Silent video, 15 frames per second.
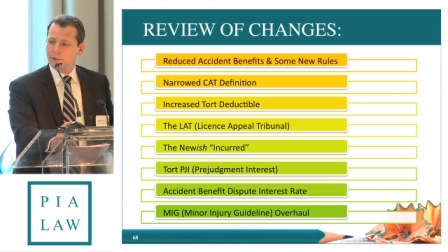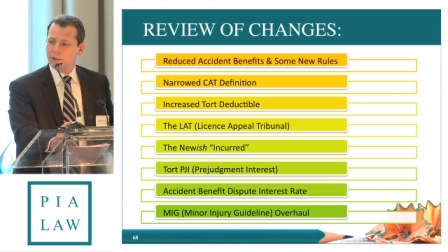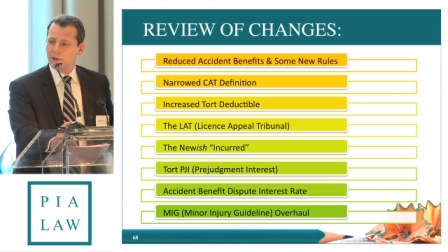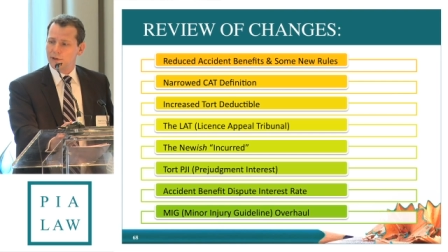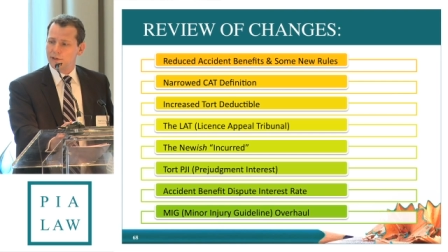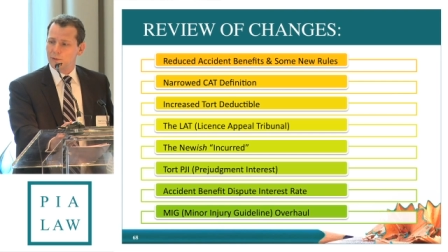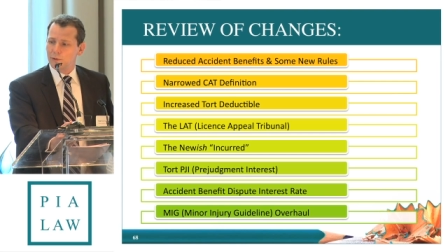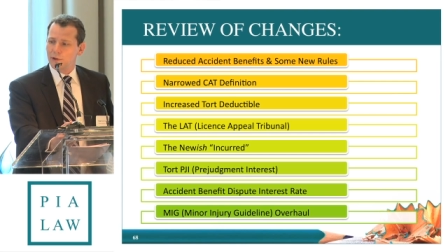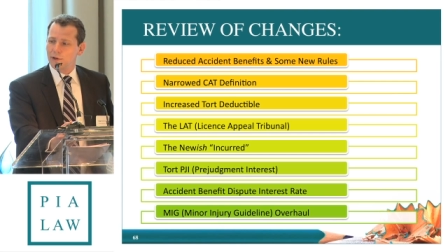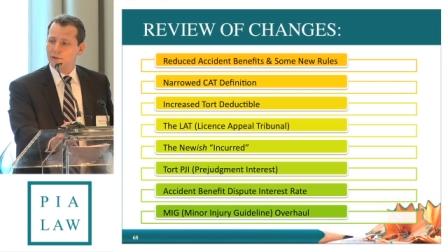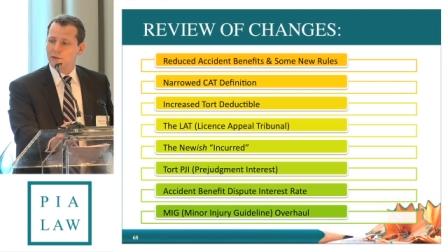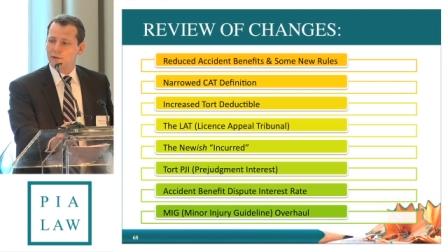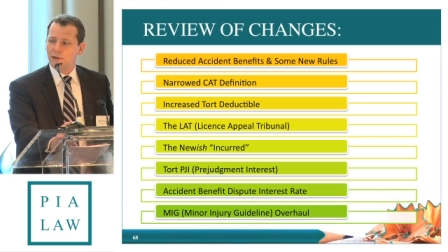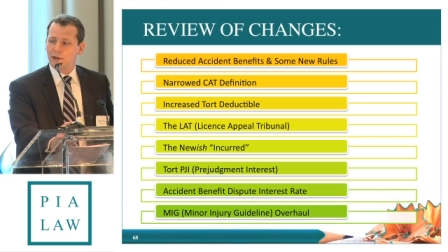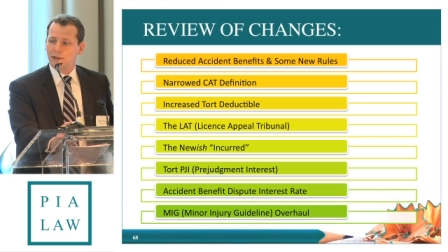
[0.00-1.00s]
Darcy will
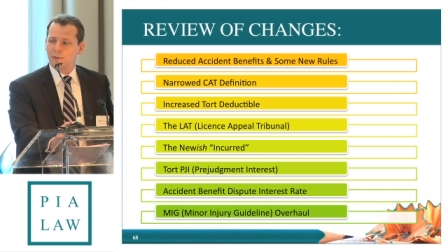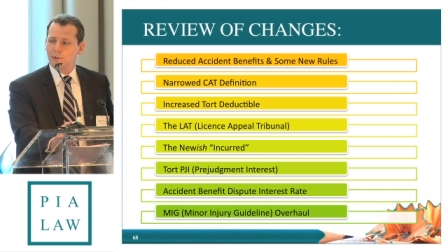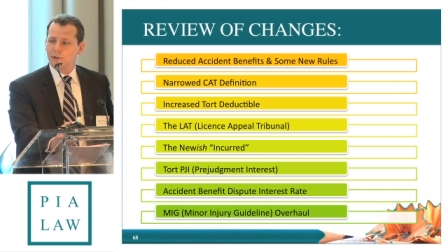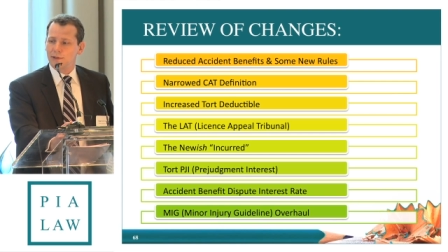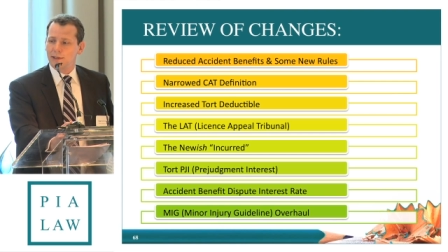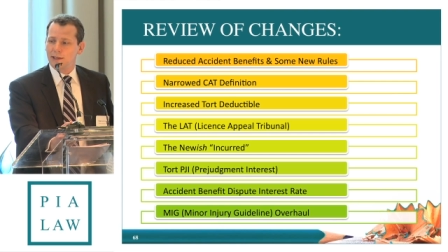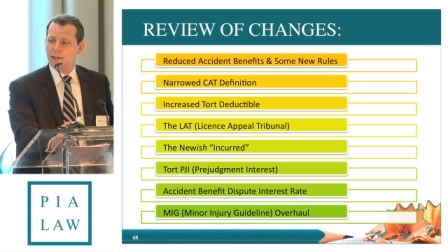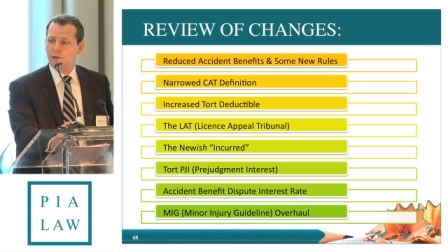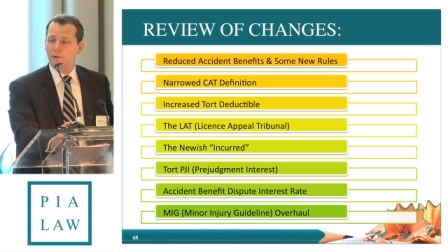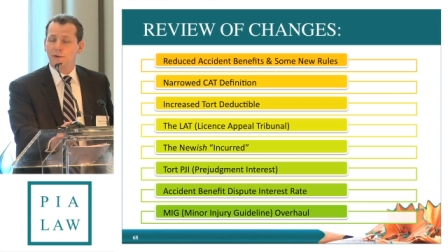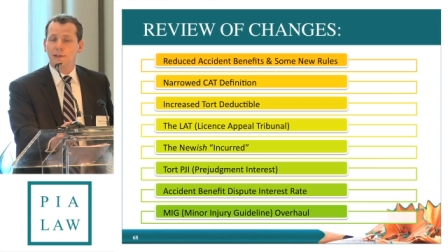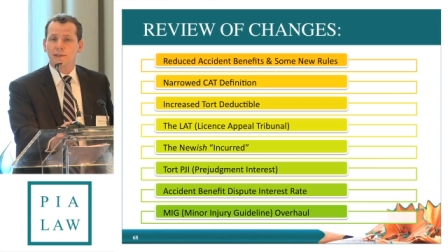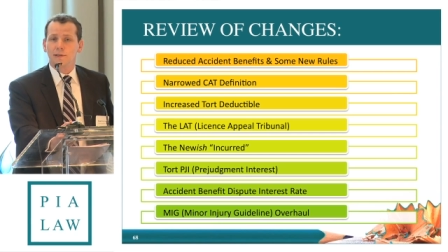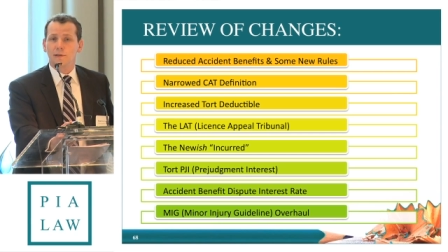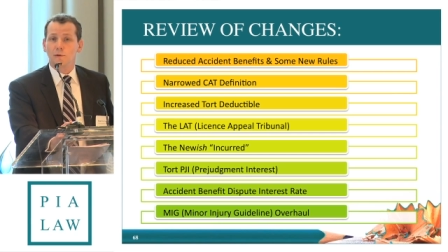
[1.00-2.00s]
also talk about the
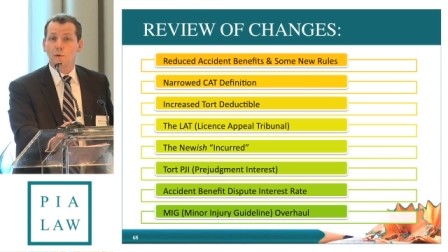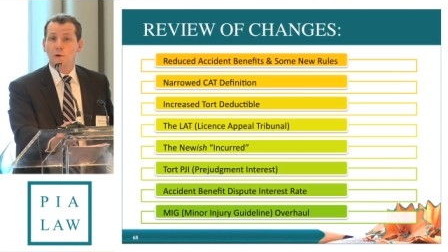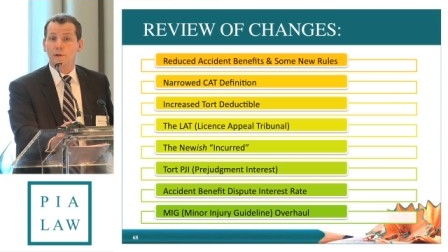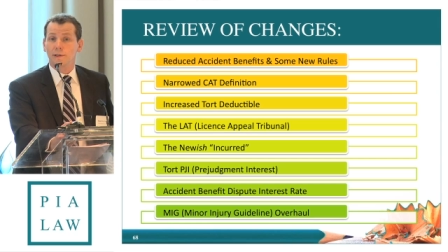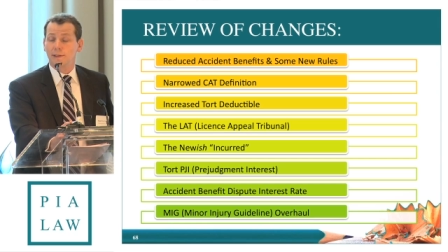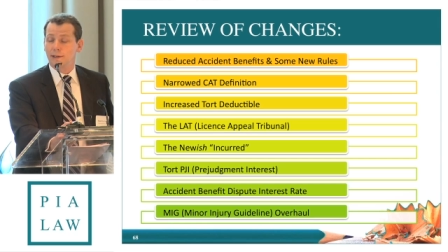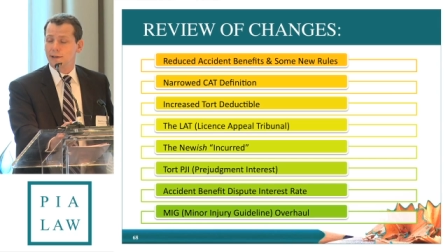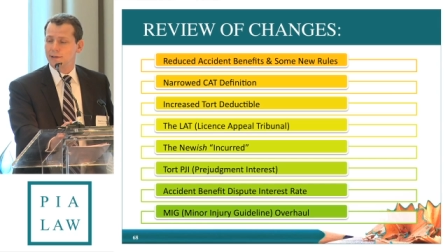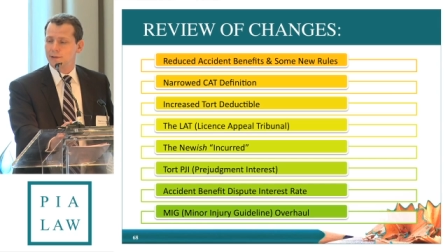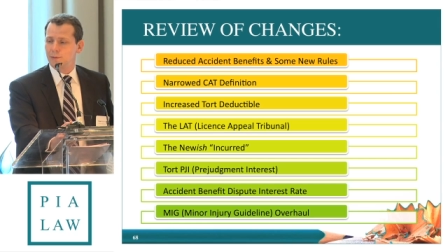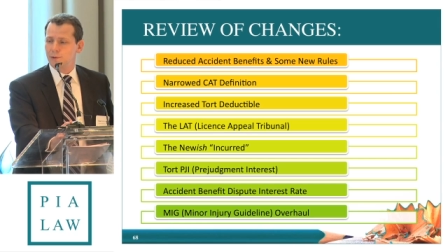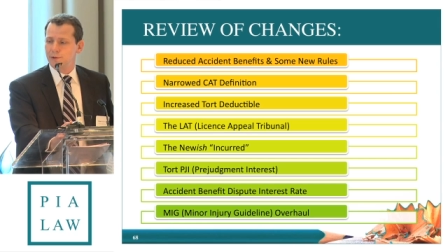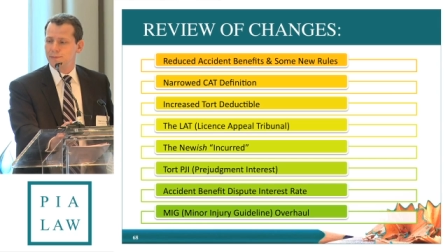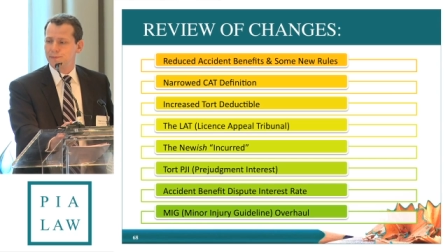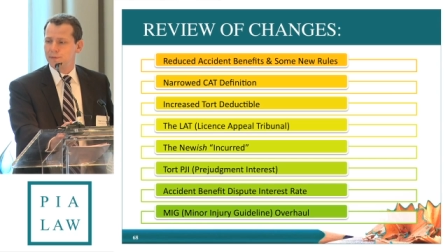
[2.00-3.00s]
increased tort
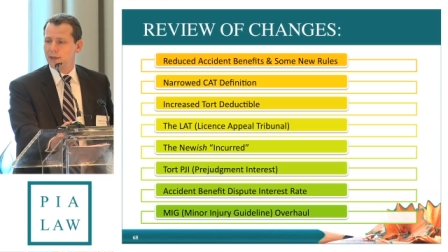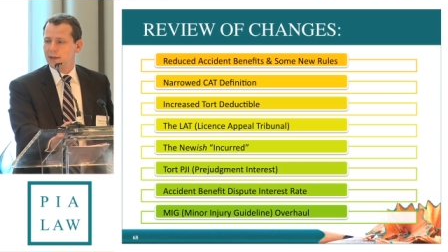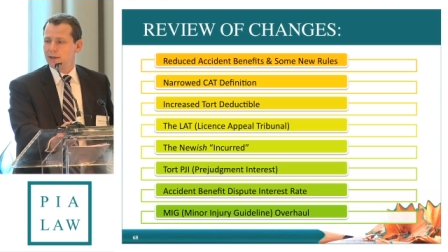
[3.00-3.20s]
deductible,